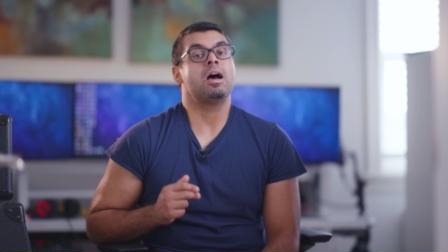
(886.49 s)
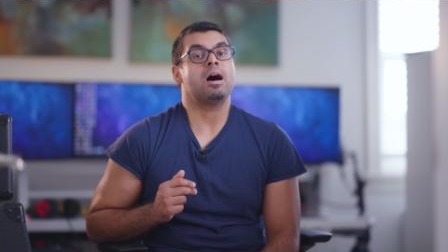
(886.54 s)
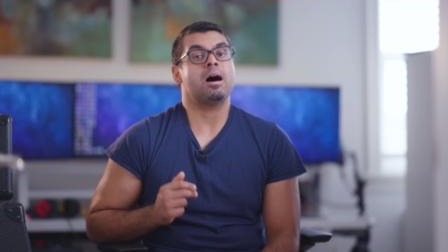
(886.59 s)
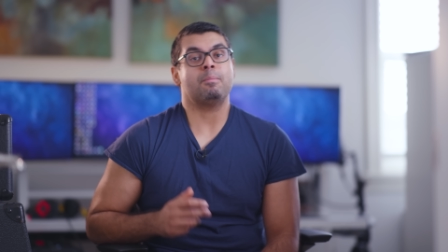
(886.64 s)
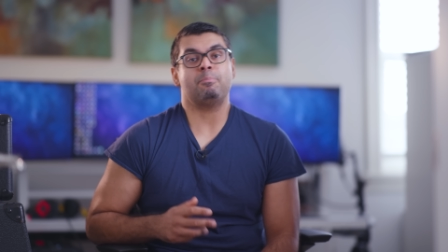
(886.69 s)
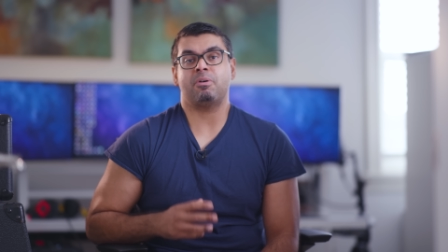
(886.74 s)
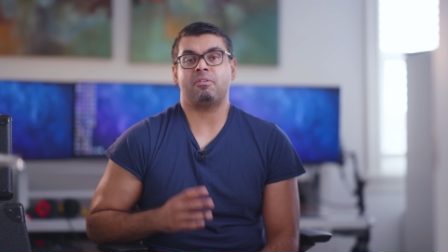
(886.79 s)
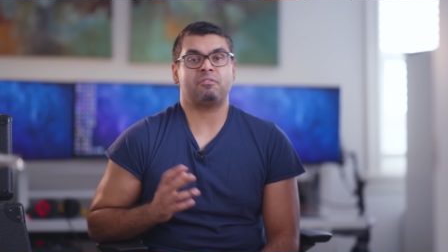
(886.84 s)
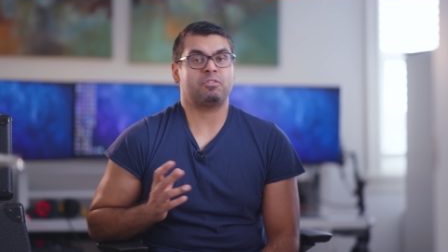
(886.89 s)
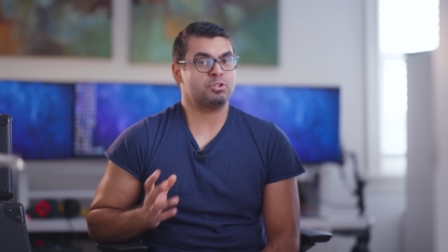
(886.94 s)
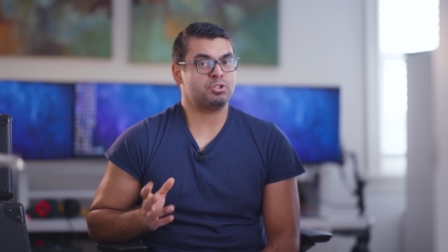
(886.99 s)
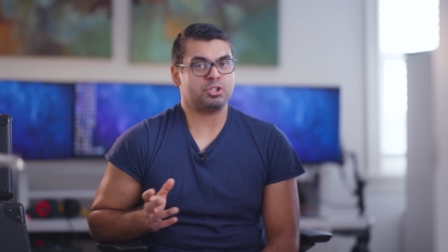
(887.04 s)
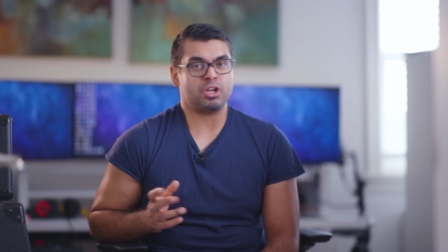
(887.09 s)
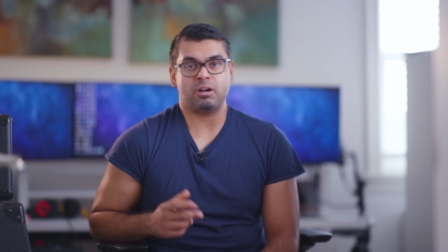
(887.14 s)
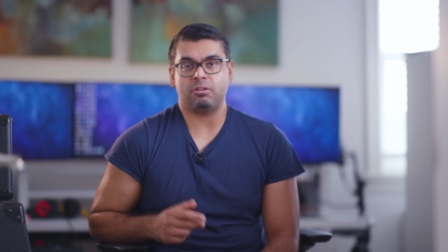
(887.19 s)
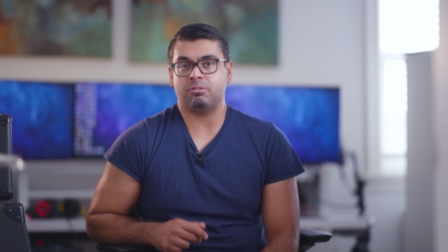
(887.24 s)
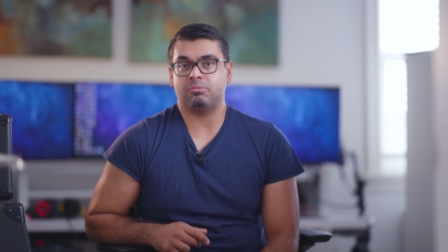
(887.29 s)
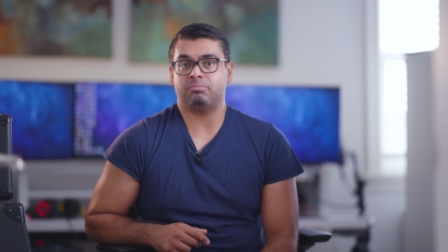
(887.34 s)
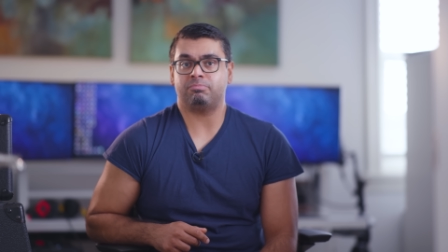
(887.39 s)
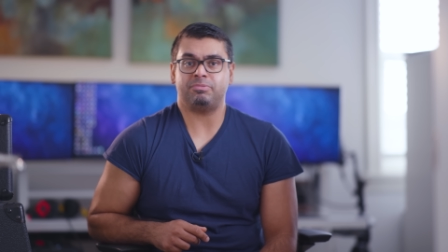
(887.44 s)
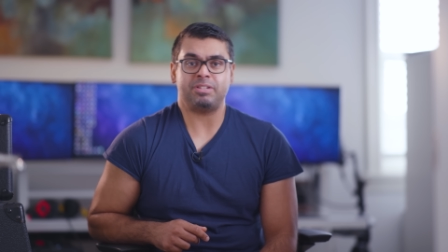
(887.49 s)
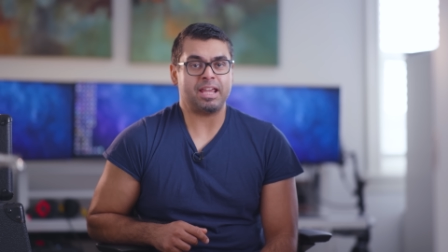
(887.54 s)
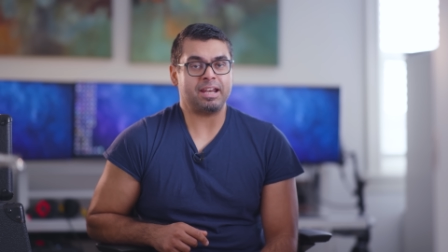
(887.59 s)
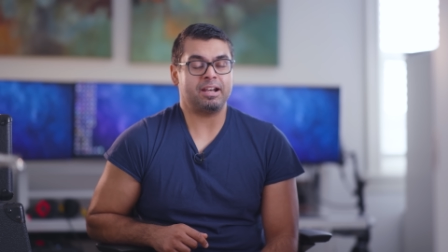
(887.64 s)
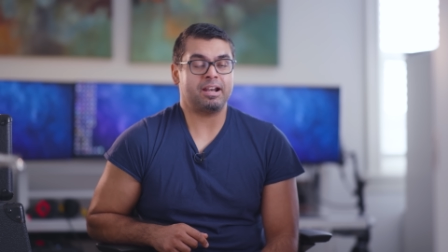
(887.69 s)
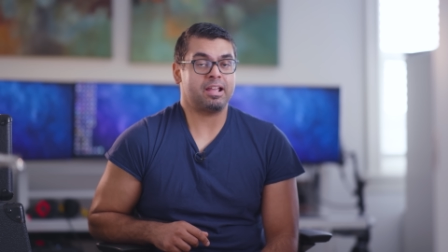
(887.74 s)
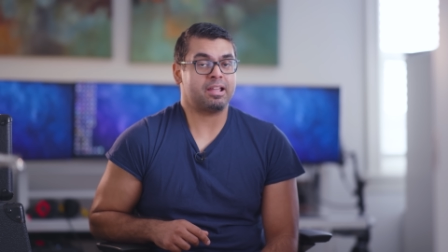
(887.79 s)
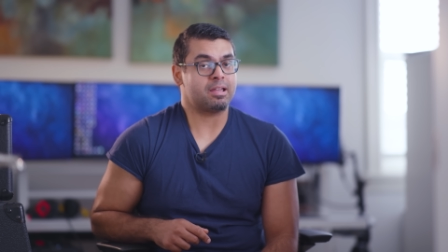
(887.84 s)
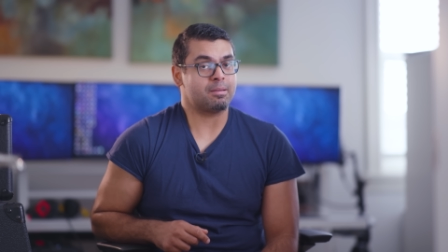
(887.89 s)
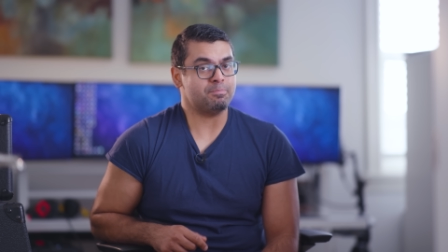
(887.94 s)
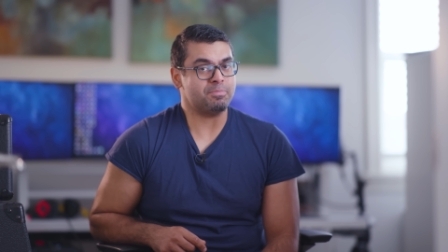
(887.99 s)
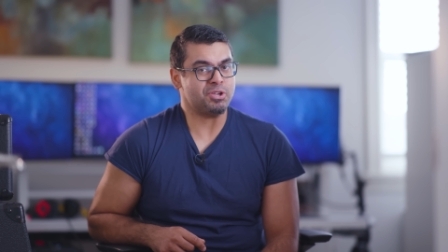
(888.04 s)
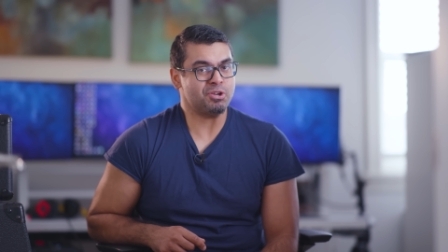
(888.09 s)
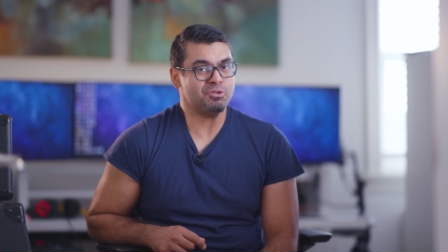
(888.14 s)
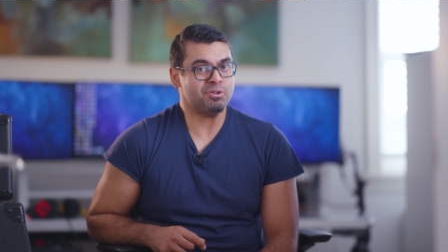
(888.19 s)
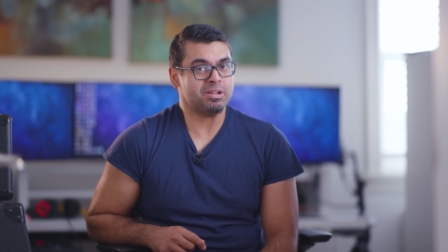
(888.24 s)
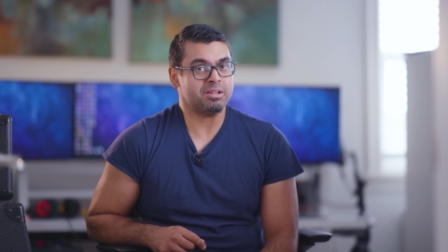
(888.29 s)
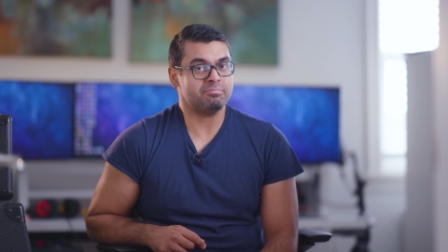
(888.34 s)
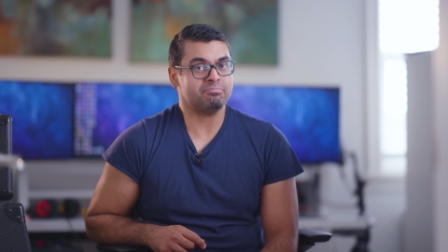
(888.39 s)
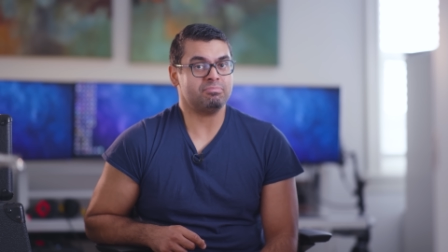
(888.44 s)
uh, but for general day-to-day -day
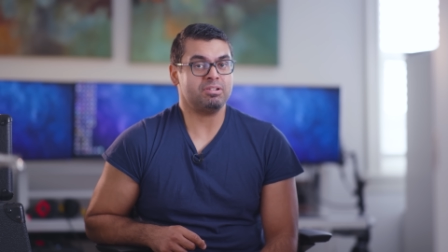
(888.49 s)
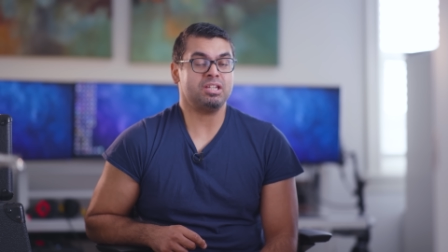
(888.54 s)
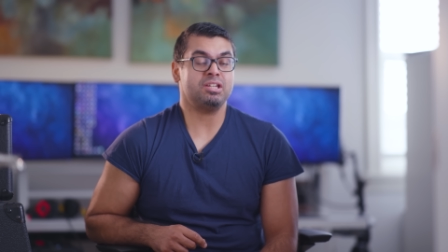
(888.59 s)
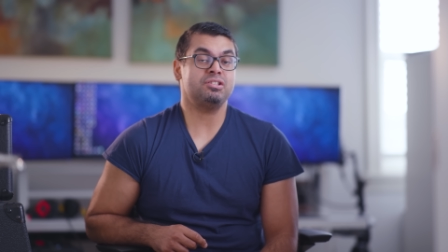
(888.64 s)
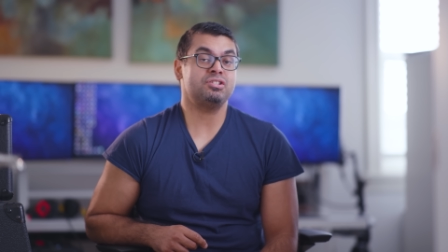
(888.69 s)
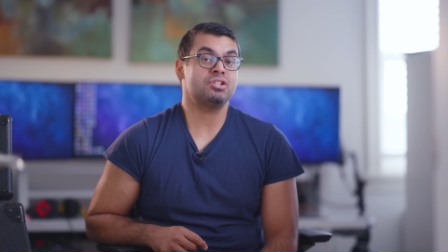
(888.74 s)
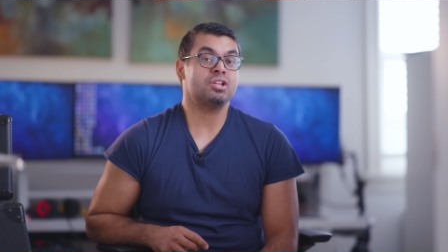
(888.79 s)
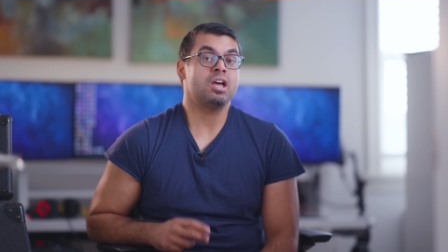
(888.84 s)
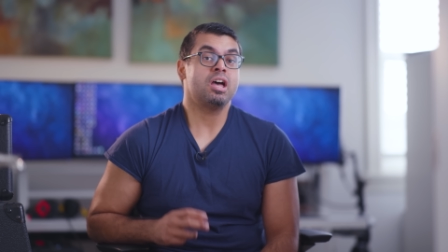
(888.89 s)
computing needs,